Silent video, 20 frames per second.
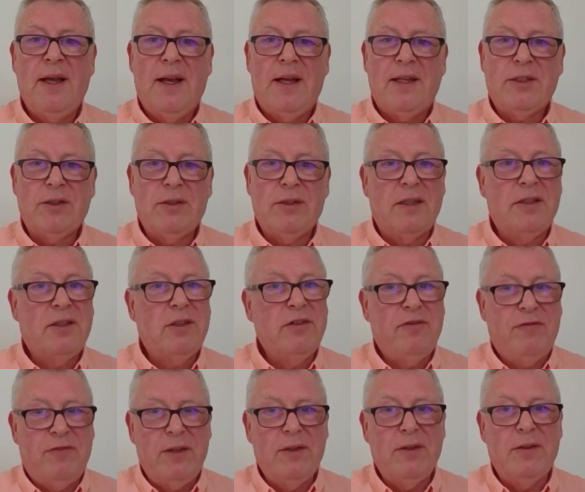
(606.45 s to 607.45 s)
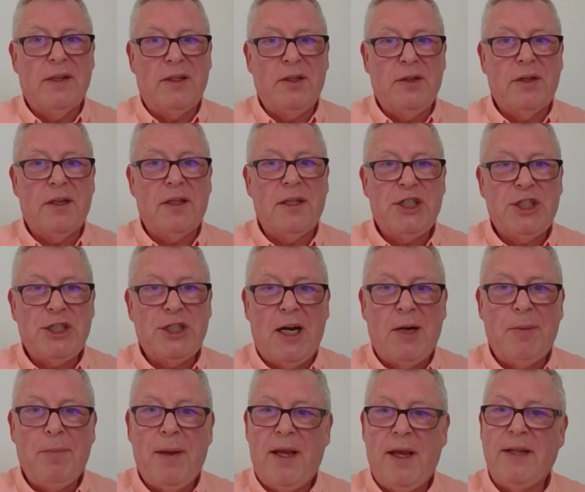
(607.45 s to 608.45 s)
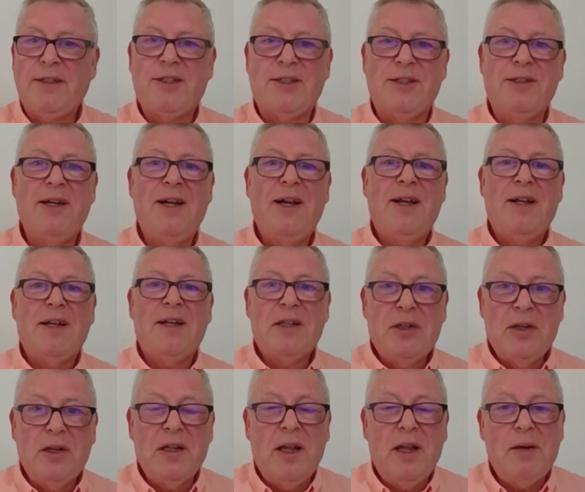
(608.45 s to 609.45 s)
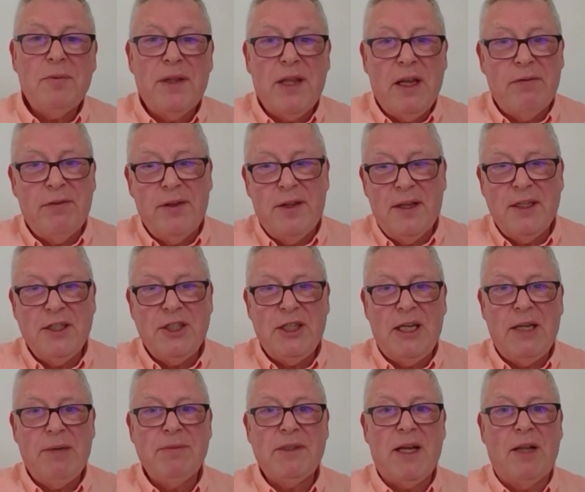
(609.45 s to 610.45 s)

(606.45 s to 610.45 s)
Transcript: So I do feel that you're at the sharp end. So good luck with everything, James.